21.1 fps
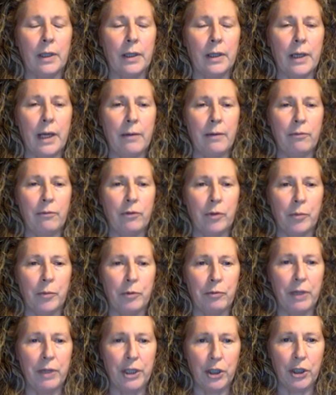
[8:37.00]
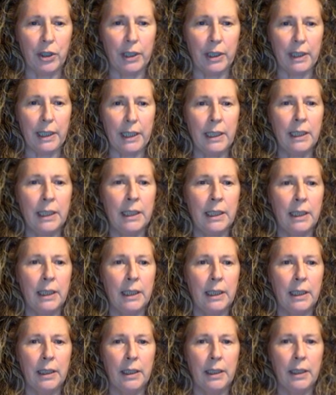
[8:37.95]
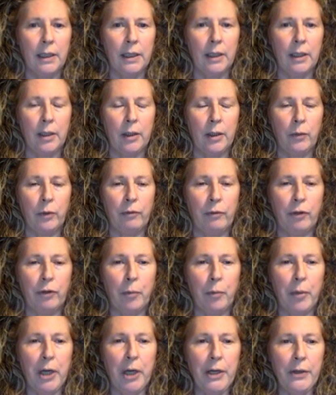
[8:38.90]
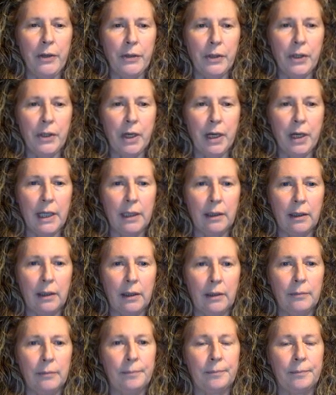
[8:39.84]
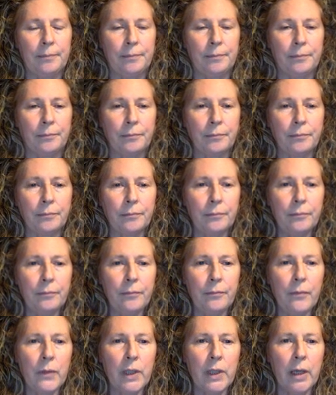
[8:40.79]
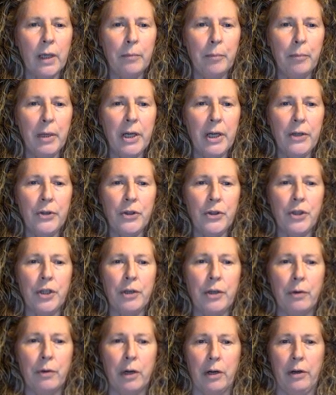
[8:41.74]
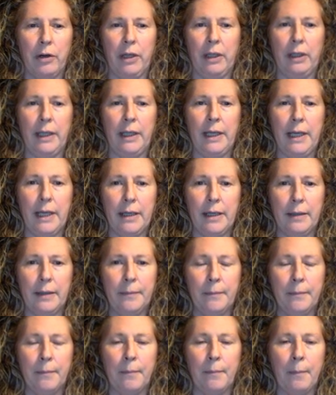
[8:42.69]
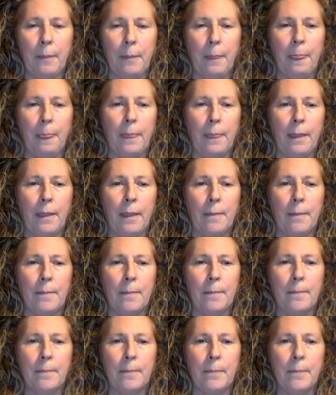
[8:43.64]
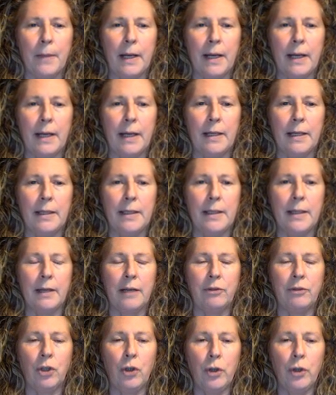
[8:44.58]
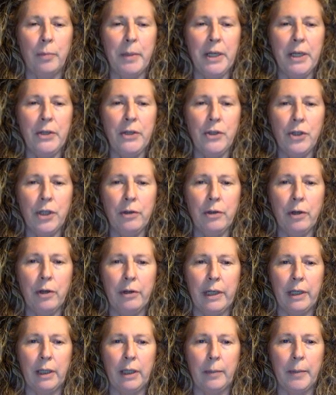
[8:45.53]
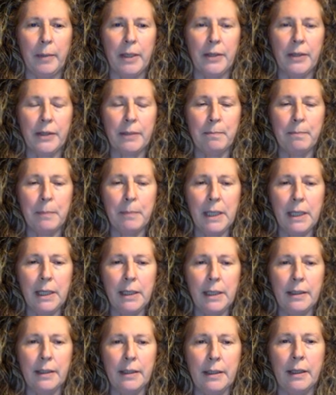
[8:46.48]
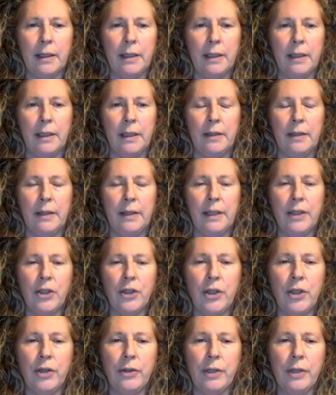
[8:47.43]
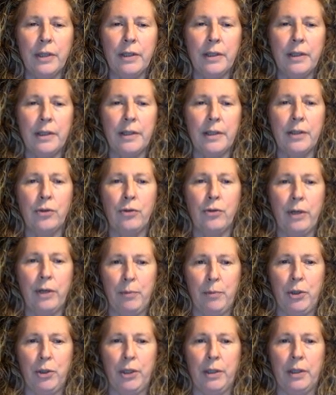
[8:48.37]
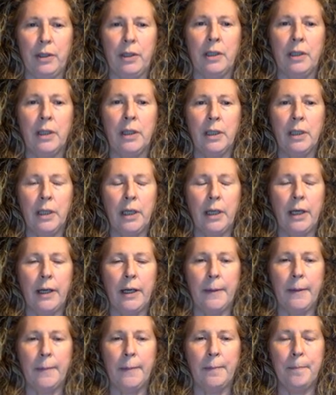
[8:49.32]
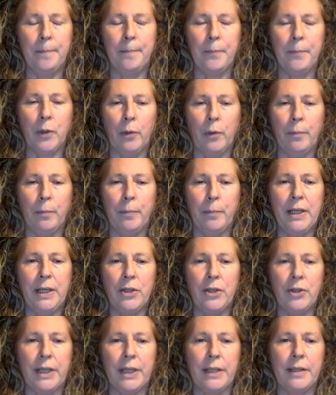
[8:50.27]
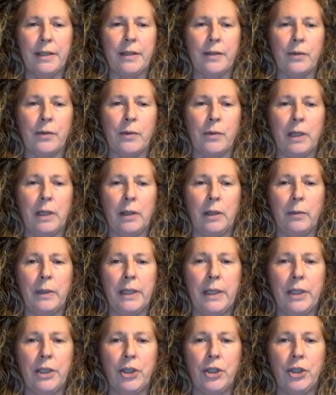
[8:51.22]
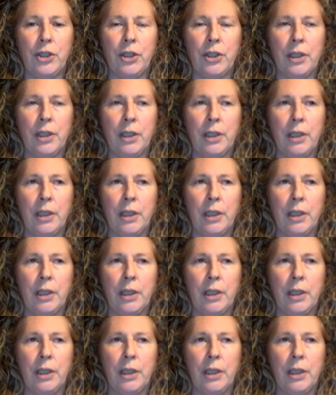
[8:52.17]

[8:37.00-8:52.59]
came from originally. We've got post title and post URL here. And I've got the post URL because it means that shows in the description on Pinterest as well, which